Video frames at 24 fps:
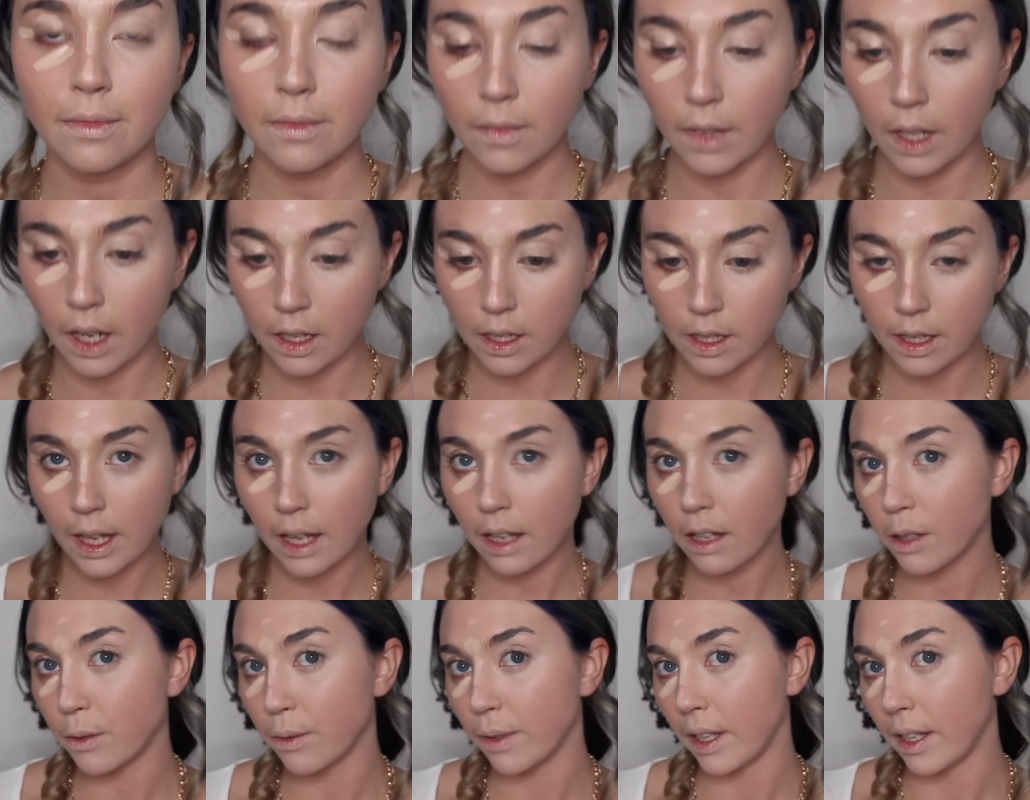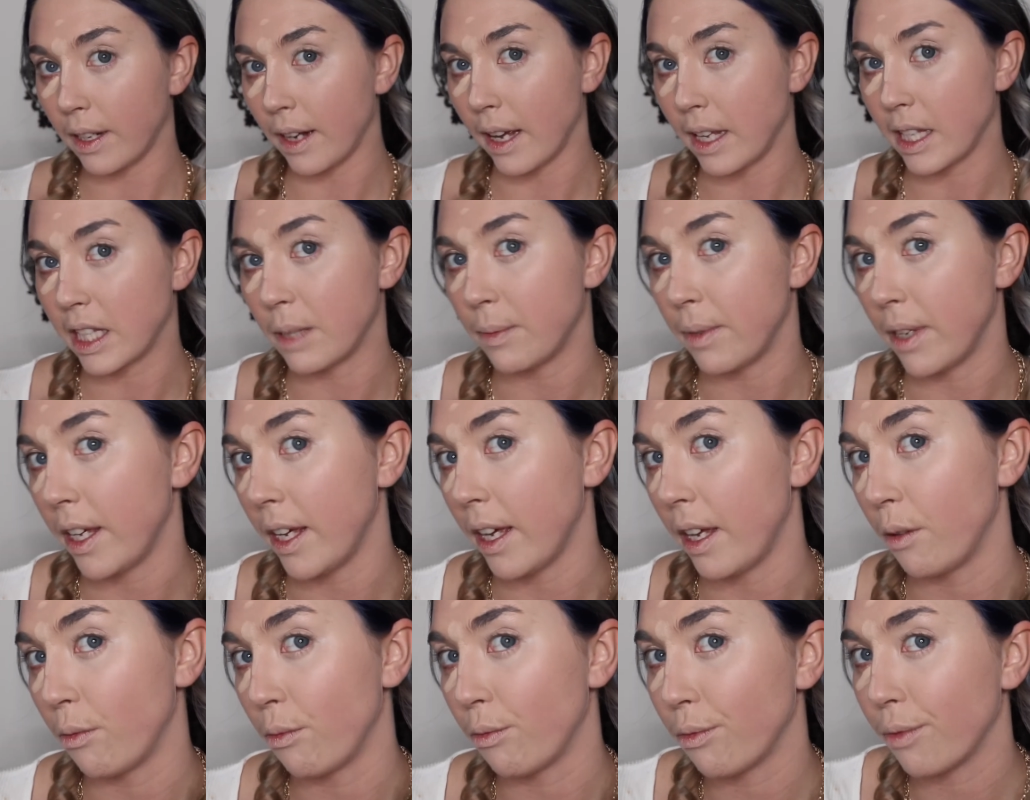So that looks really nice to me
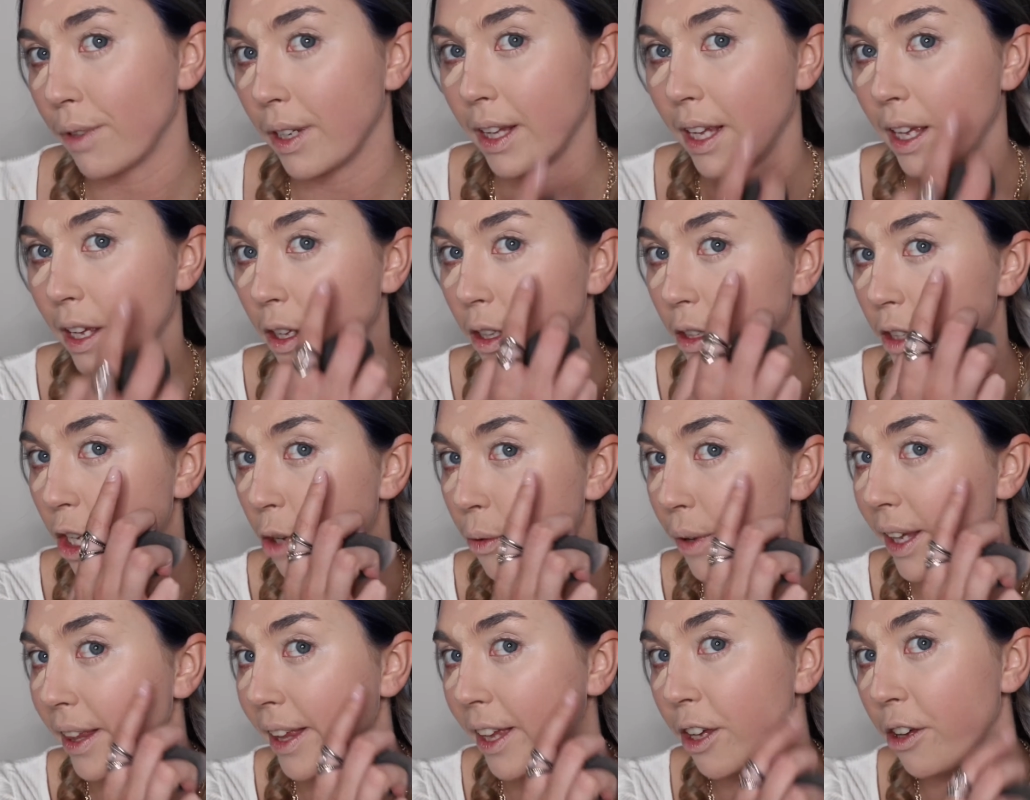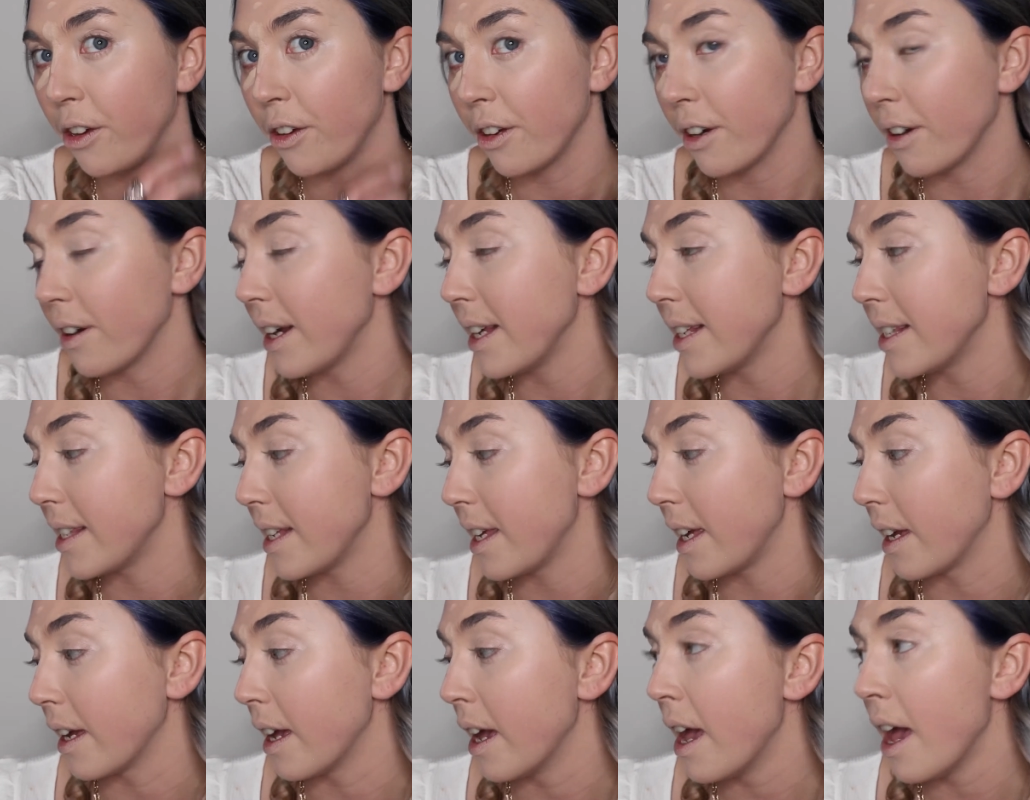and really glowy. Like you can already
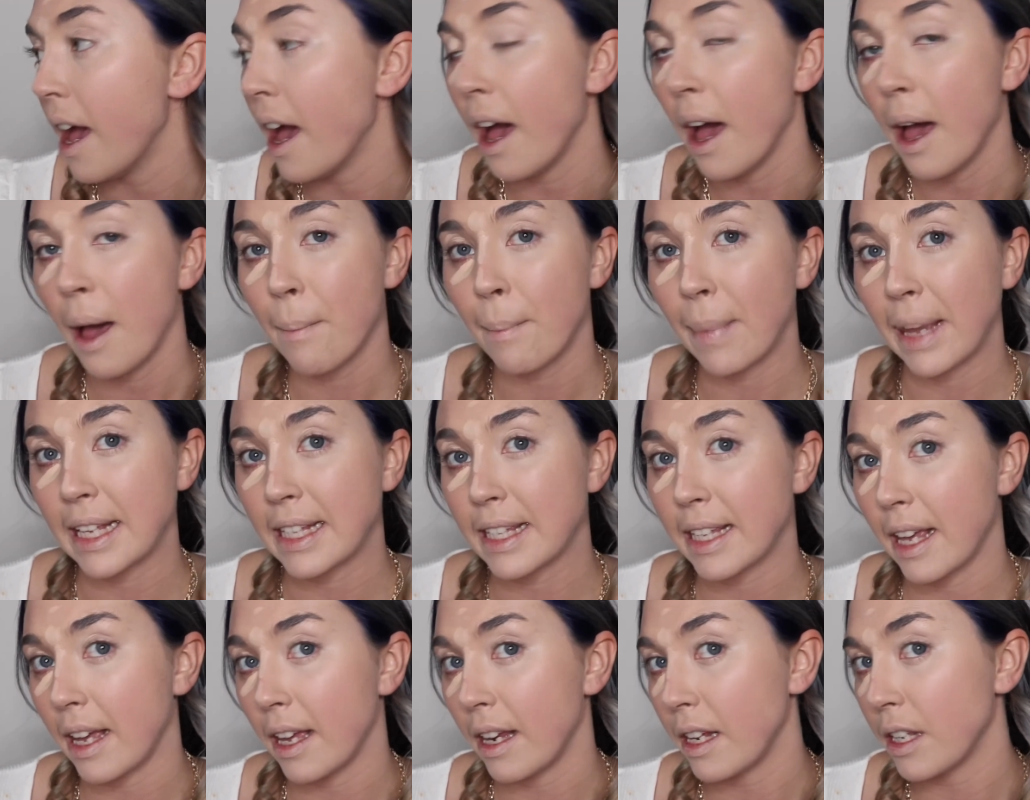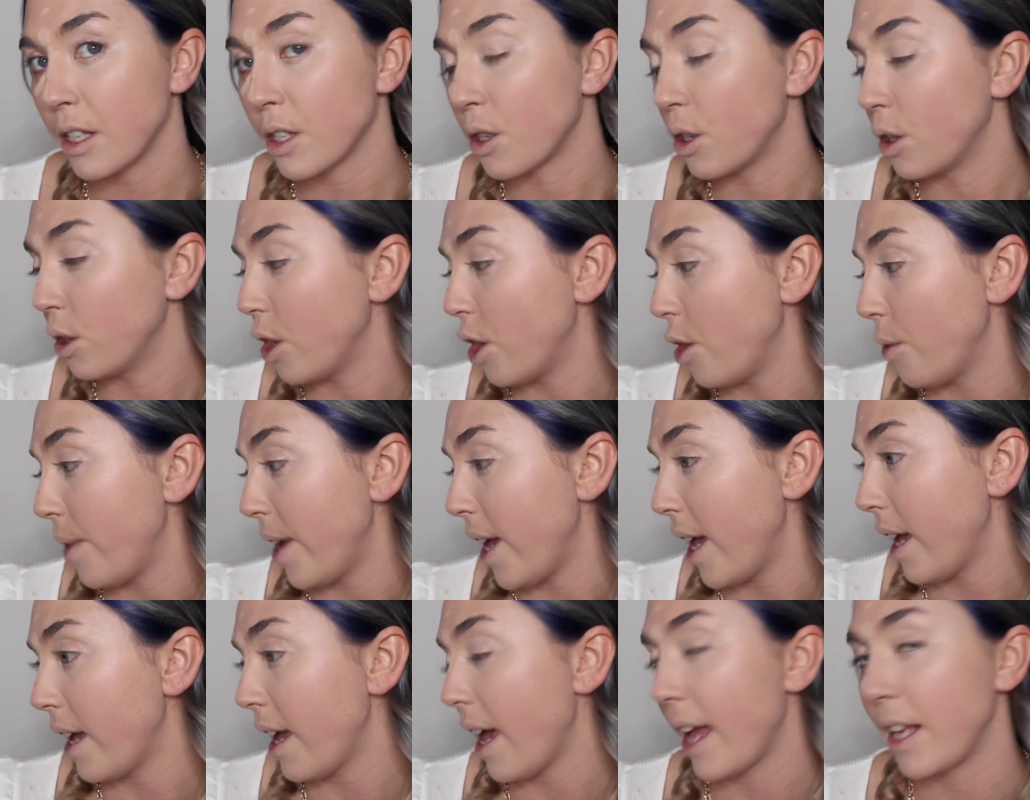see my skin is
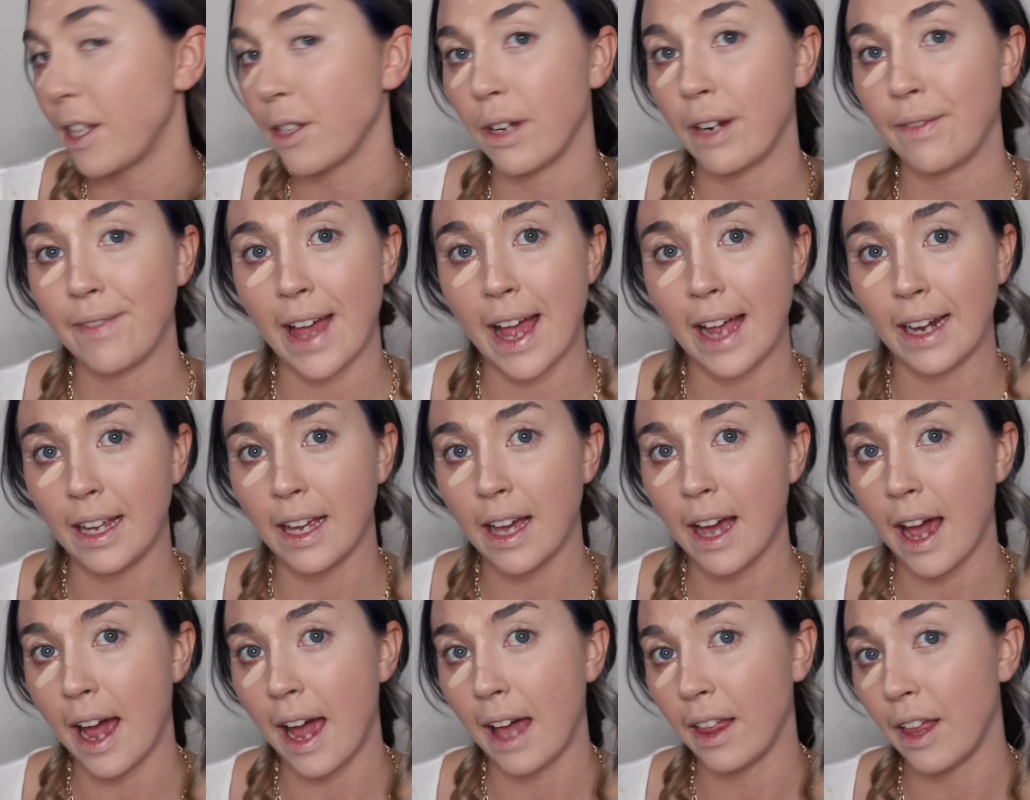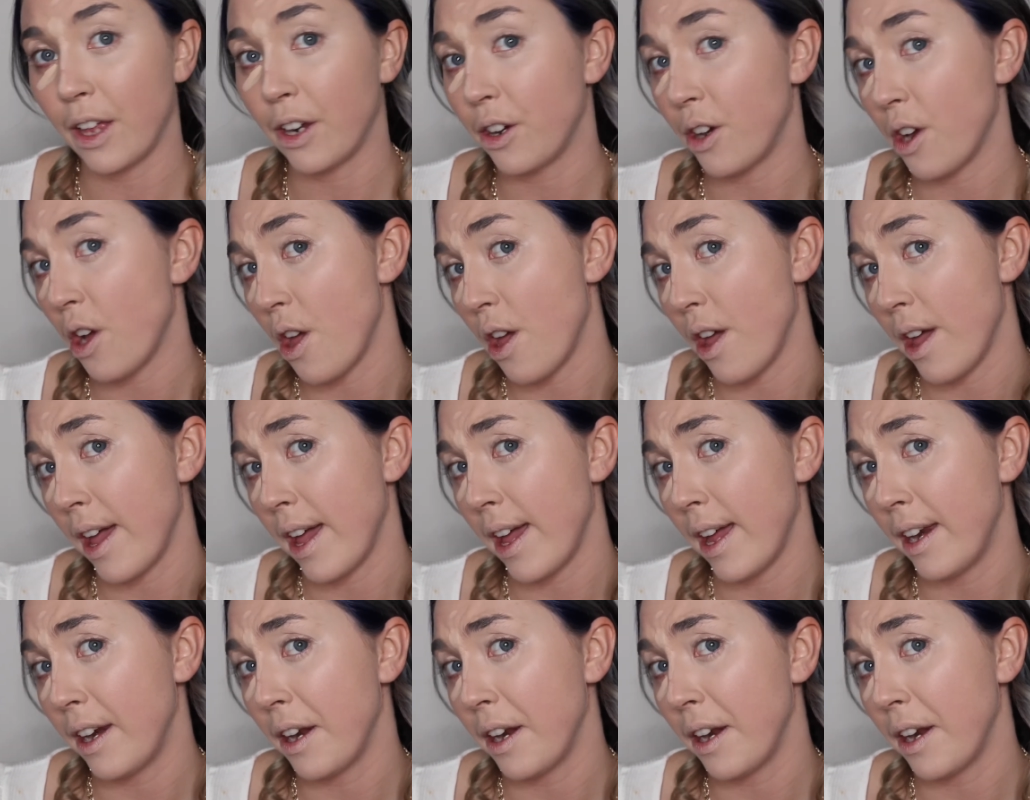glowing. I don't have any highlighter on.